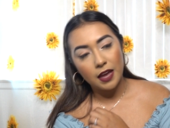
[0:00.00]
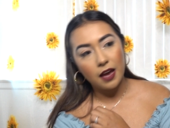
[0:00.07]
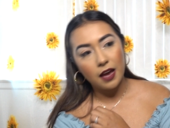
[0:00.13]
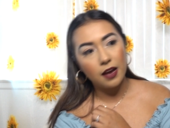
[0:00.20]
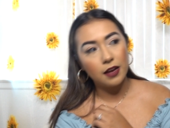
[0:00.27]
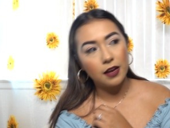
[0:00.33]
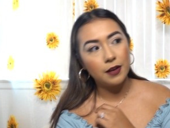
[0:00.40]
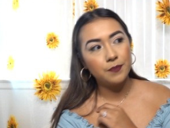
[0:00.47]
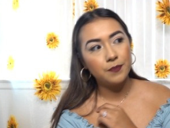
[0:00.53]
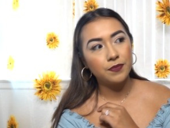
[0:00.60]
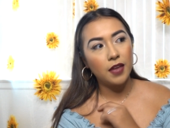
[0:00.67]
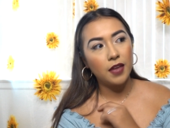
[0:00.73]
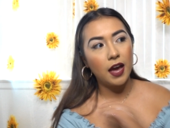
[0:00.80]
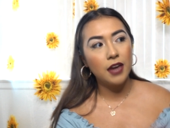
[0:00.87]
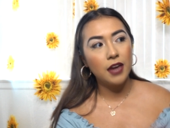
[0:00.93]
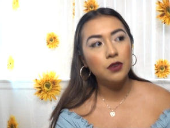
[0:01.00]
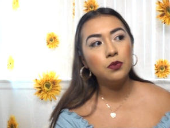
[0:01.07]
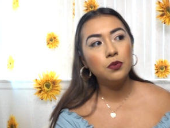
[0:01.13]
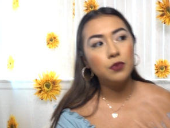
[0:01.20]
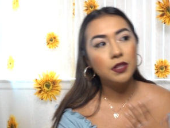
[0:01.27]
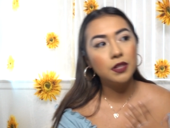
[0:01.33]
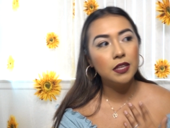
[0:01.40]
I don't
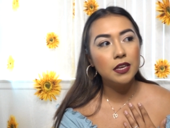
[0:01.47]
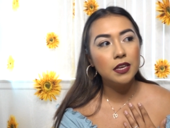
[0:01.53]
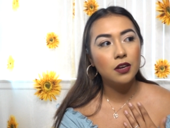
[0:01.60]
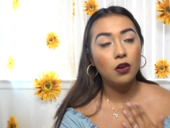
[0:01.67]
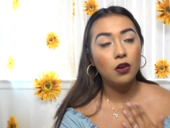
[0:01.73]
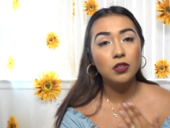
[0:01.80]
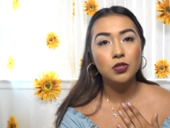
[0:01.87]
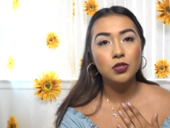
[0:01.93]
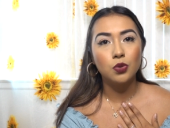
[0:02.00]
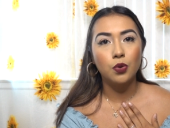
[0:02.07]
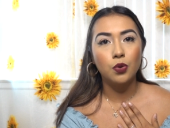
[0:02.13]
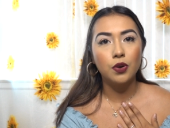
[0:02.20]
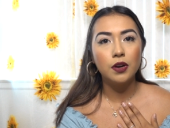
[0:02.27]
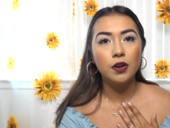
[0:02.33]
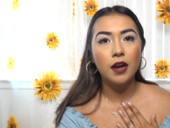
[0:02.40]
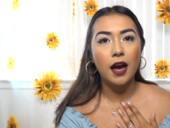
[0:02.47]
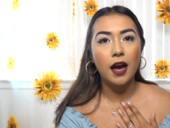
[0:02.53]
really contour.